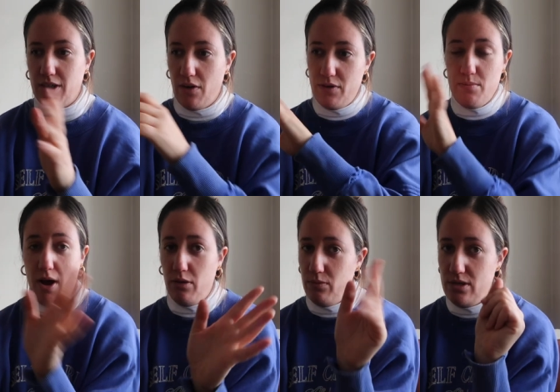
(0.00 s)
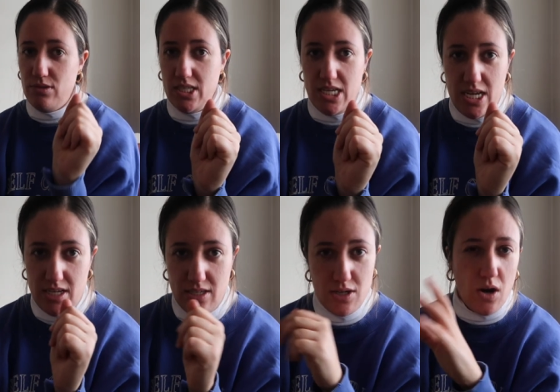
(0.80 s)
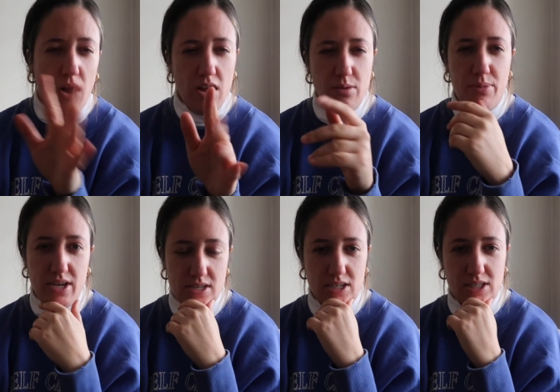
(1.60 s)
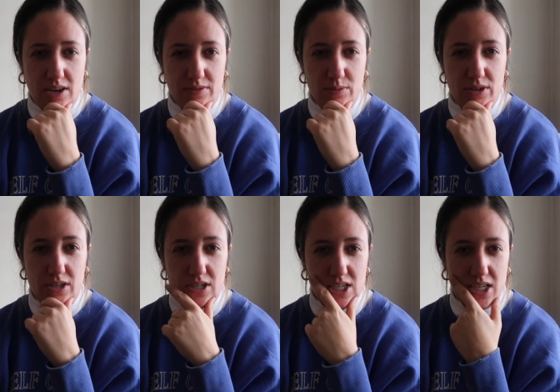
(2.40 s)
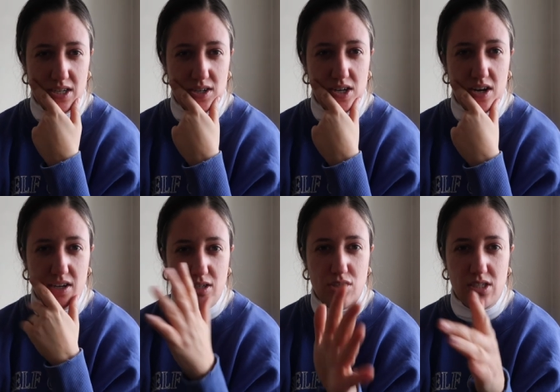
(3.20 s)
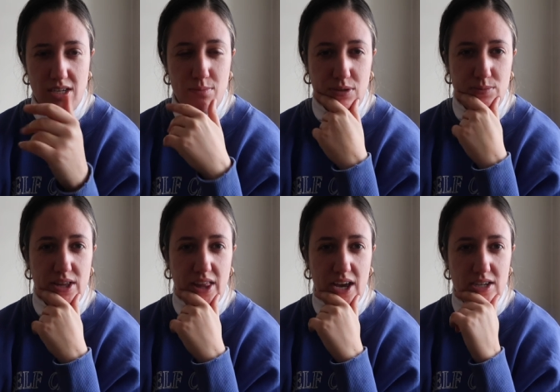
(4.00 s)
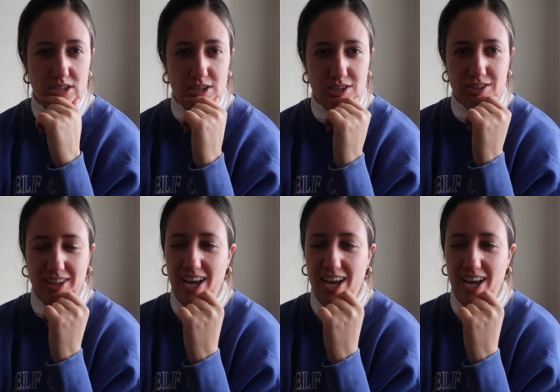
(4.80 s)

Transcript: Cover your mouth when you sneeze. You know, all the basic stuff that we learned in kindergarten, just implement that into your